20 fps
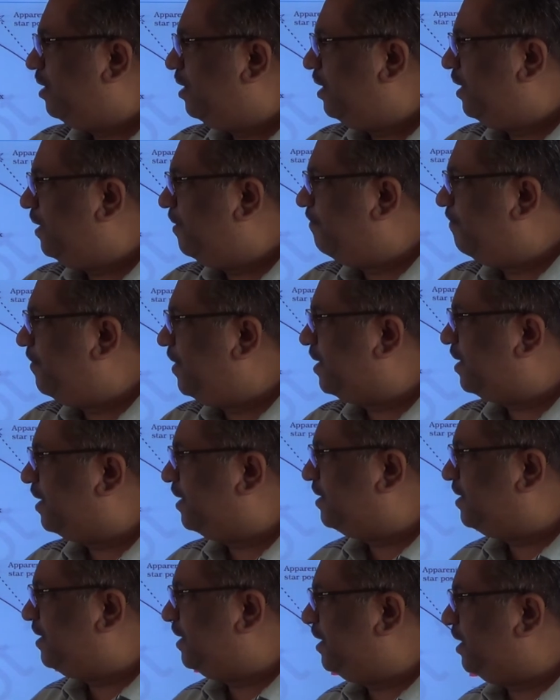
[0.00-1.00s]
If we
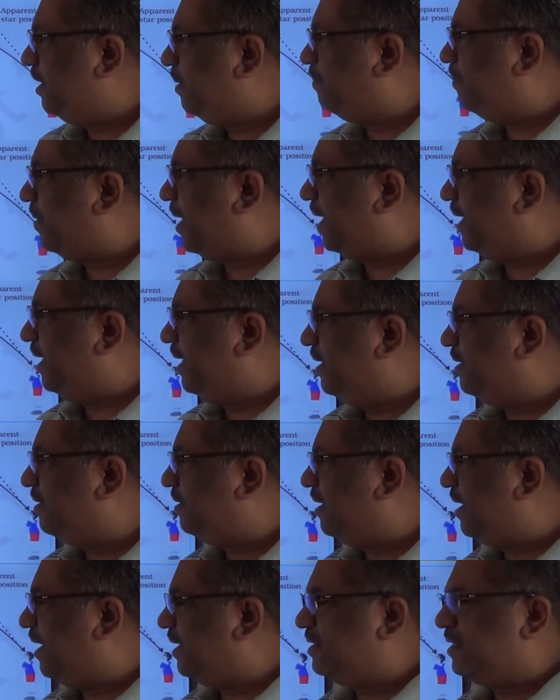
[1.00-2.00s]
consider
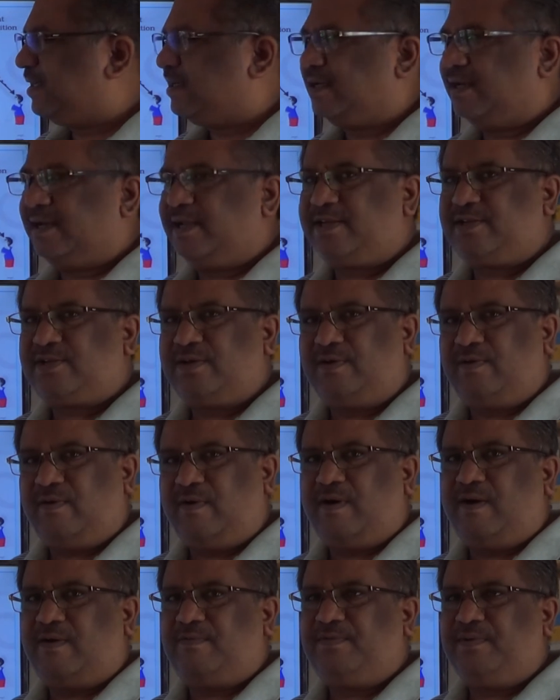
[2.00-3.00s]
planet as a collection
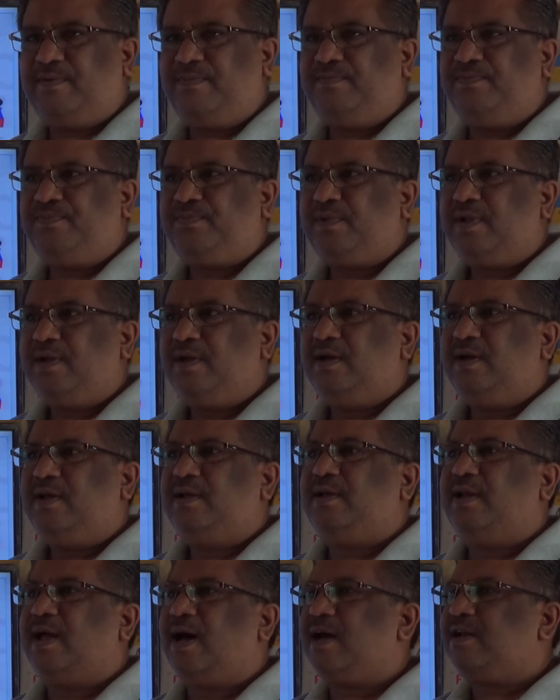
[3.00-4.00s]
of
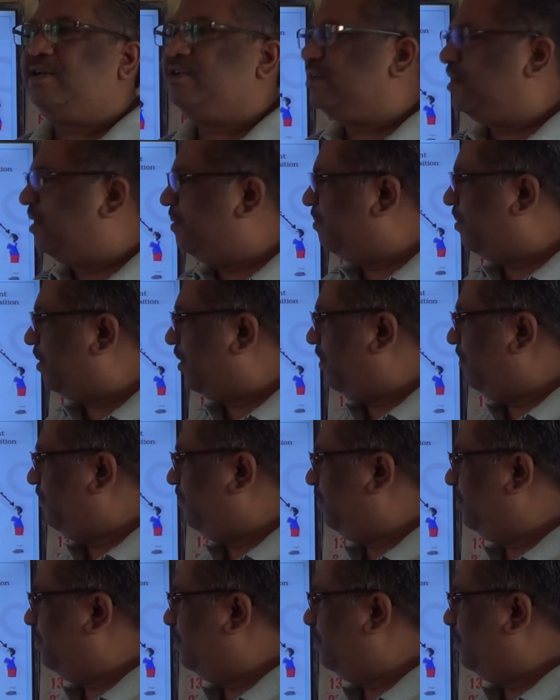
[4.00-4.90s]
large number of